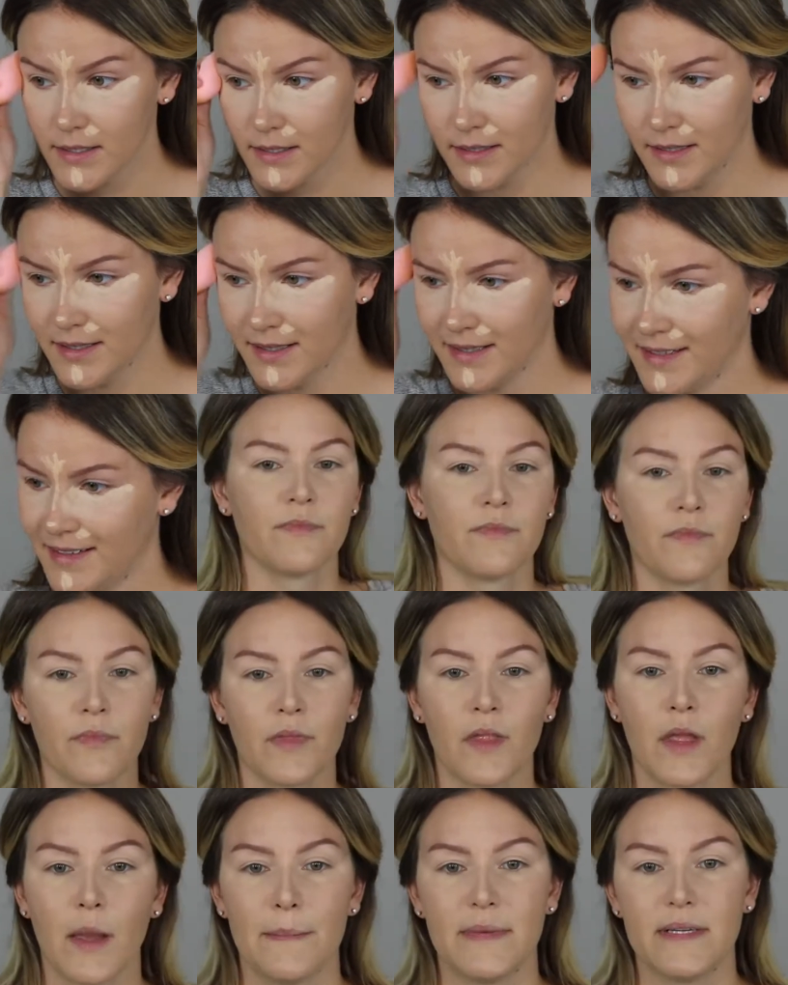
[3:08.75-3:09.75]
I'm
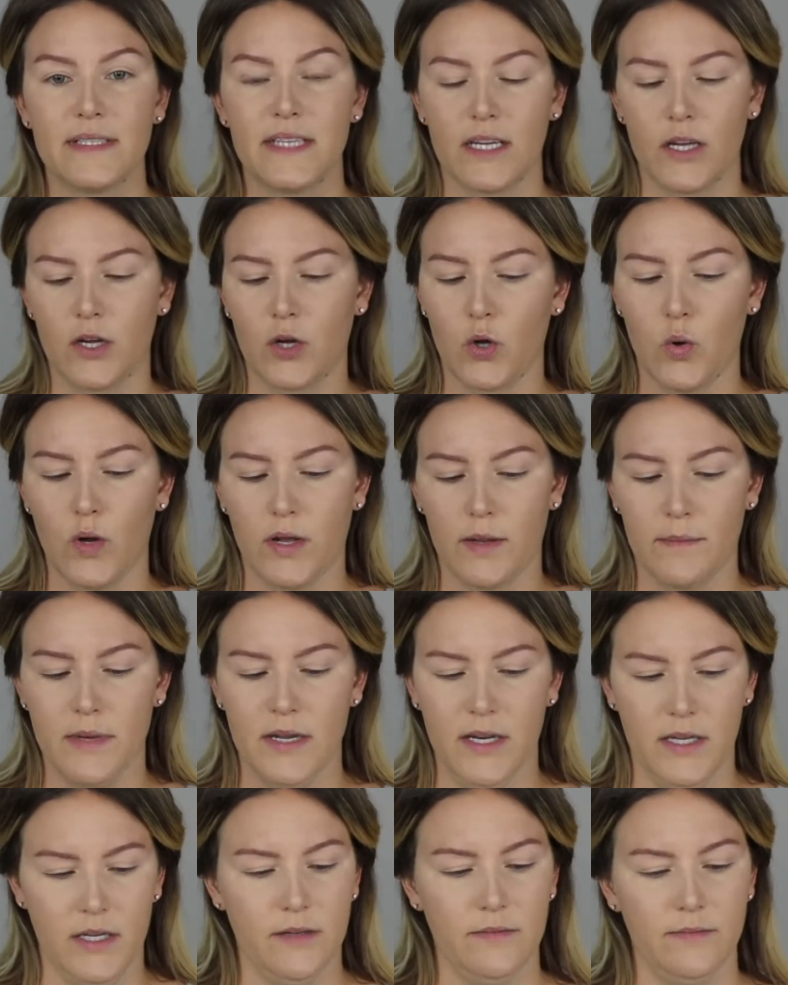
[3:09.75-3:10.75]
gonna take a quick
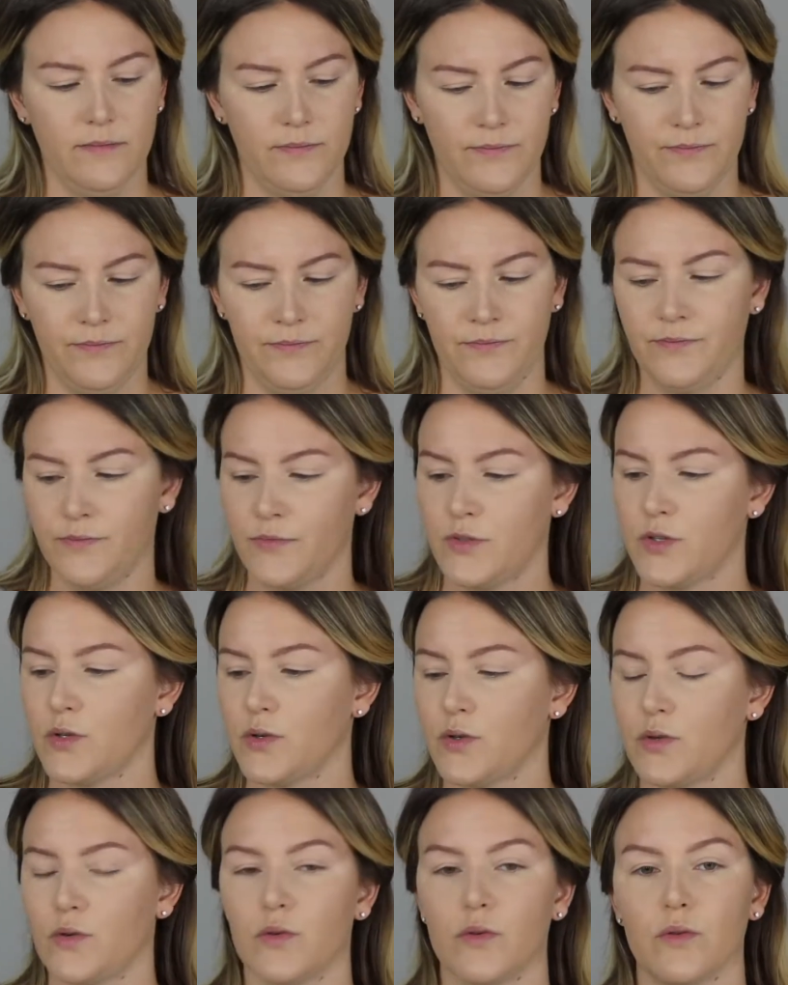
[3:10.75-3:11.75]
minute
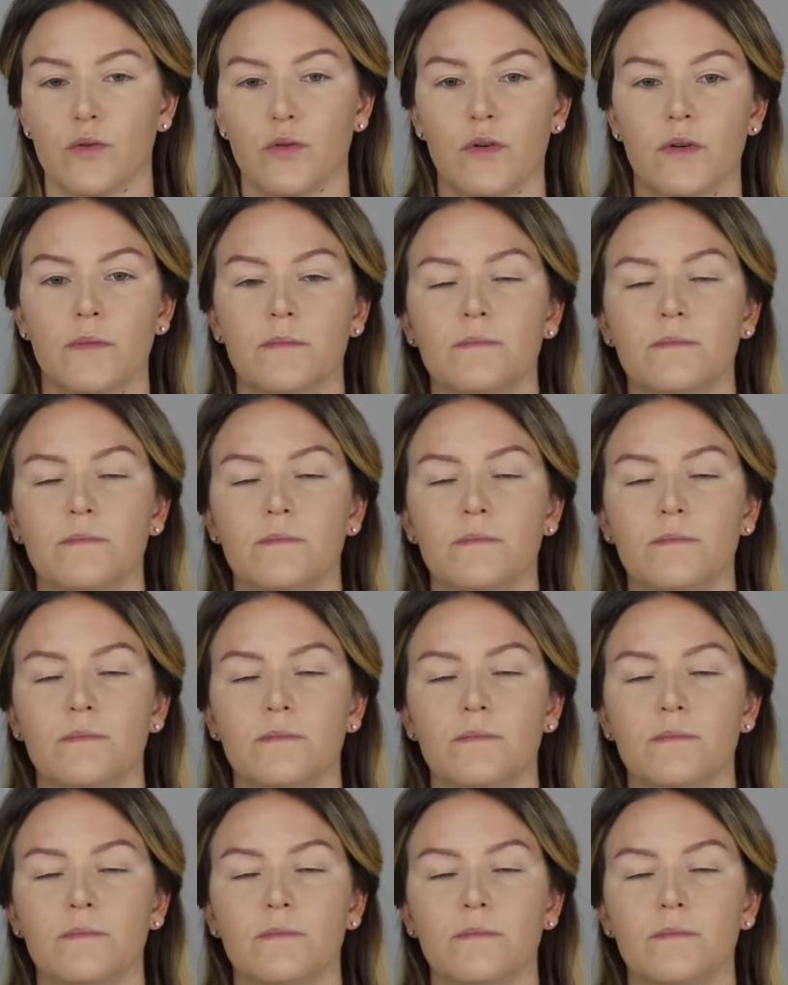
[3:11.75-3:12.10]
to...